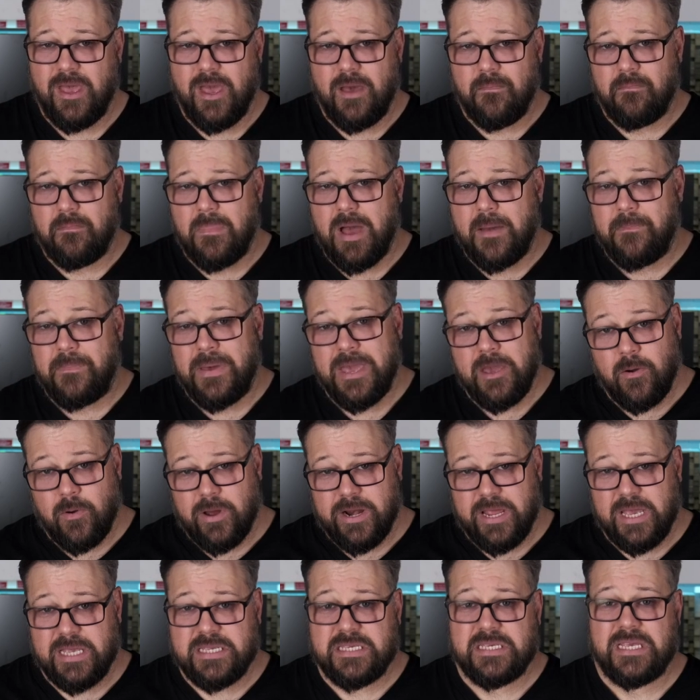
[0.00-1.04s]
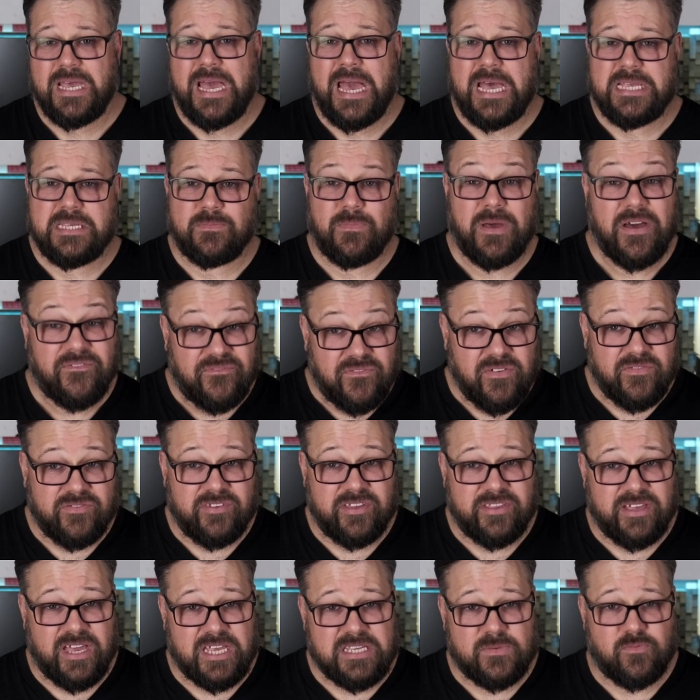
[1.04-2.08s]
My P1S has about 50
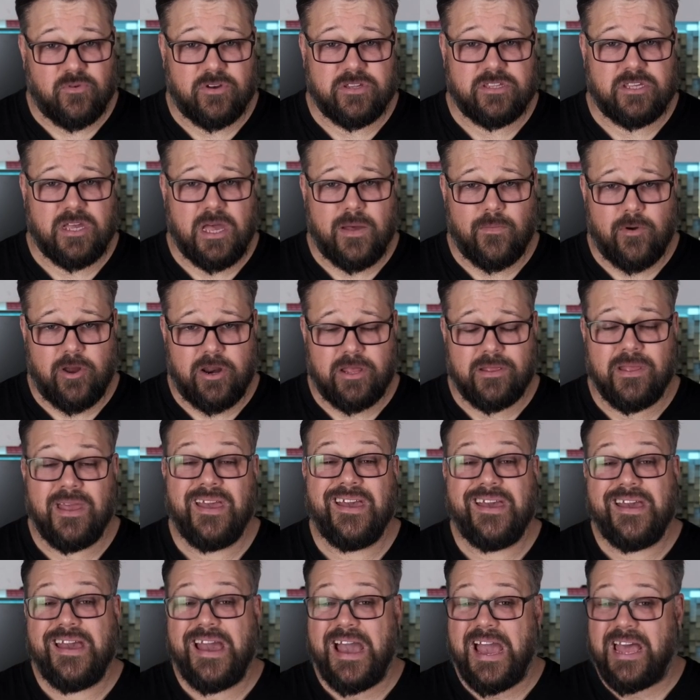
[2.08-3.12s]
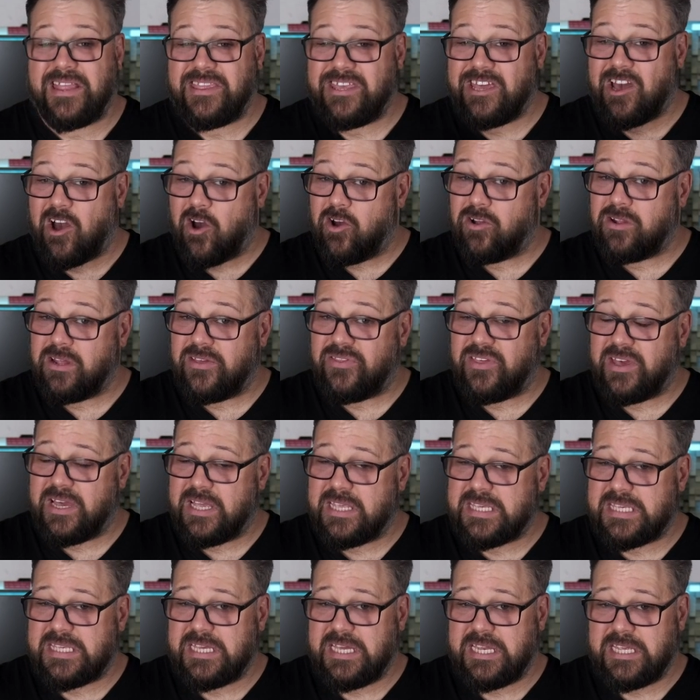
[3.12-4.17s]
days print time on it, and the only thing
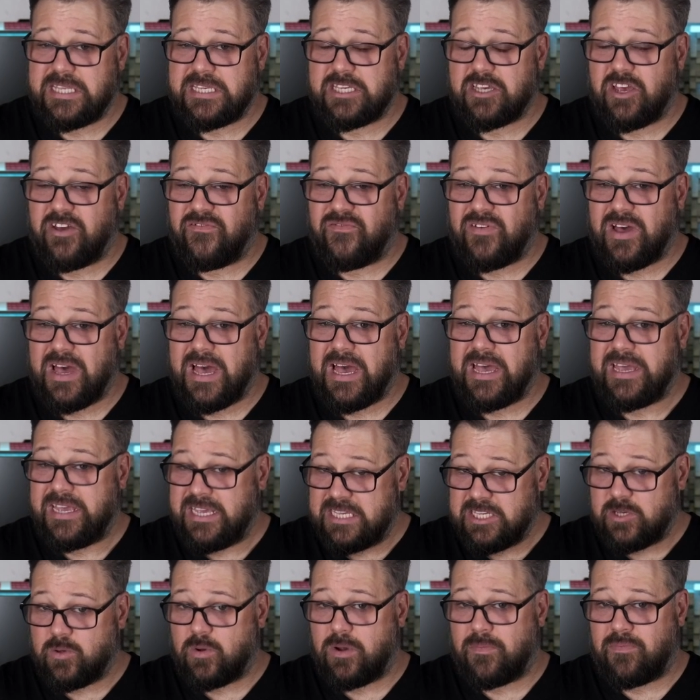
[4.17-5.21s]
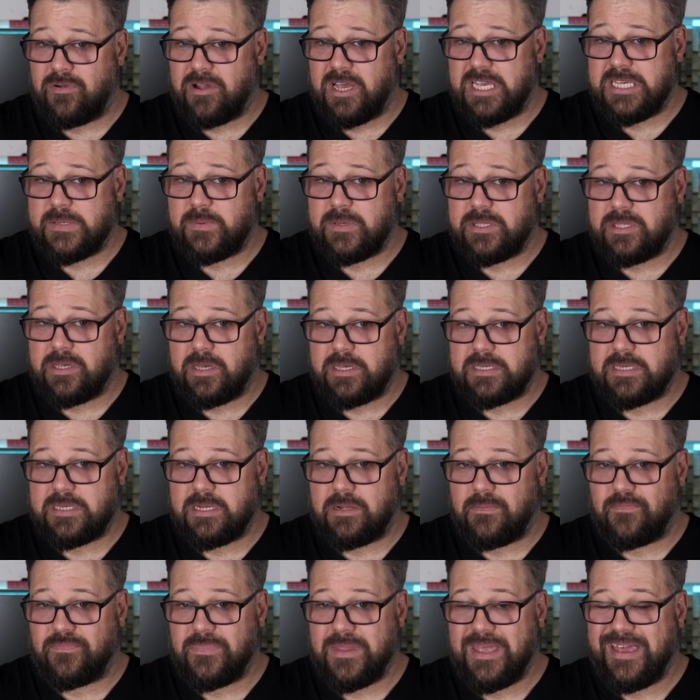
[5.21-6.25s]
it's needed so far is a replacement nozzle.
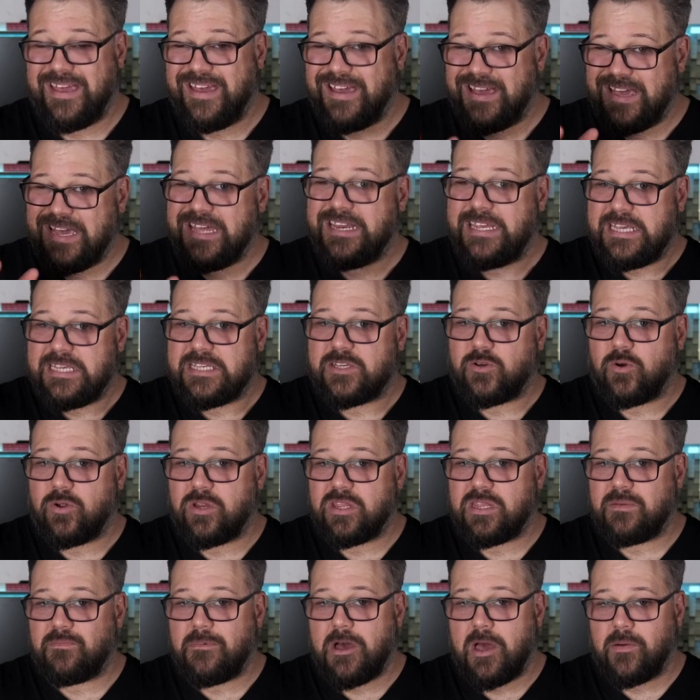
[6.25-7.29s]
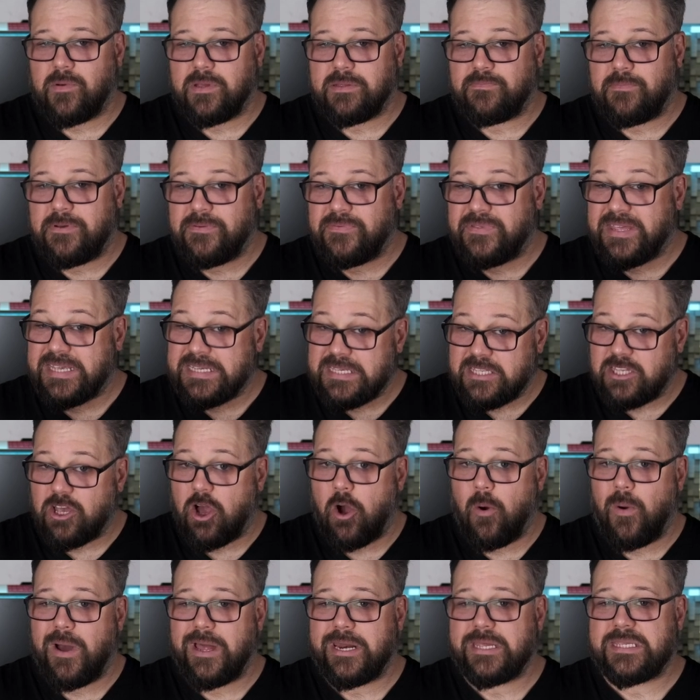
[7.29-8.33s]
It is good at the moment, but there's
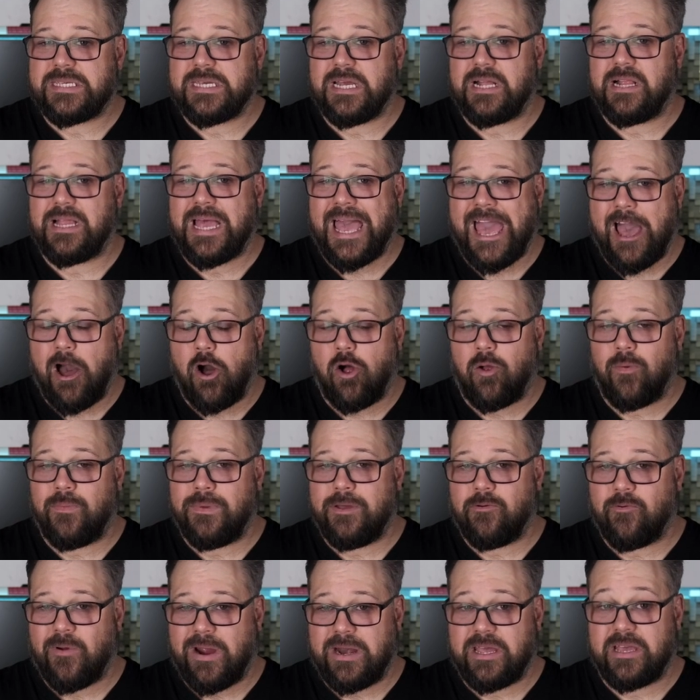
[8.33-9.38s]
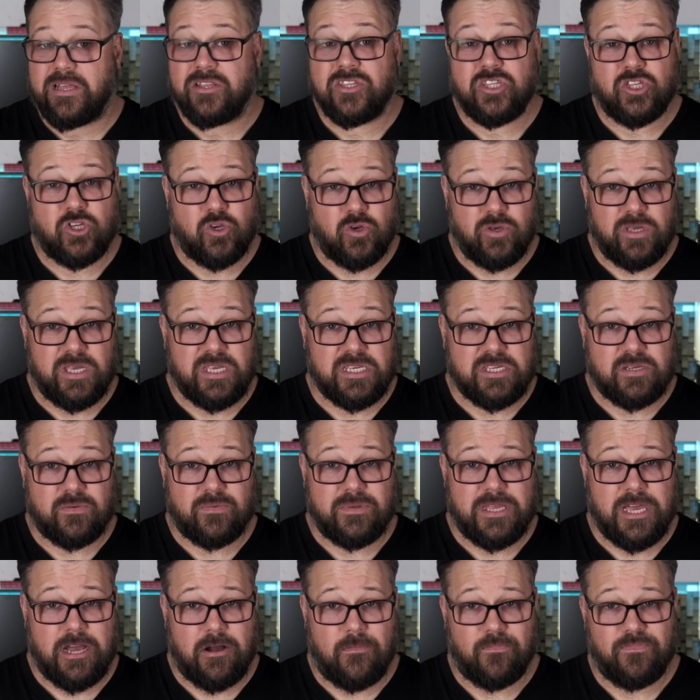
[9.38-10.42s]
nowhere to tell how it will be running 2 years from
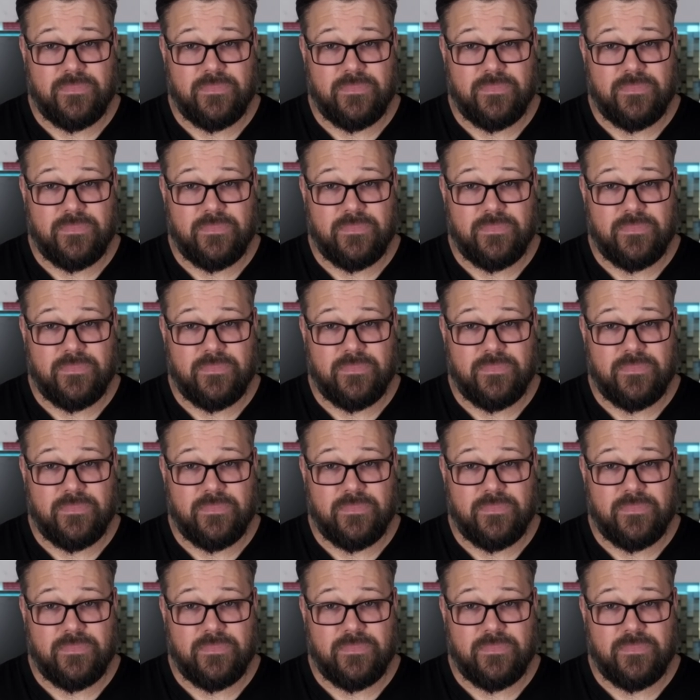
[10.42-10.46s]
now.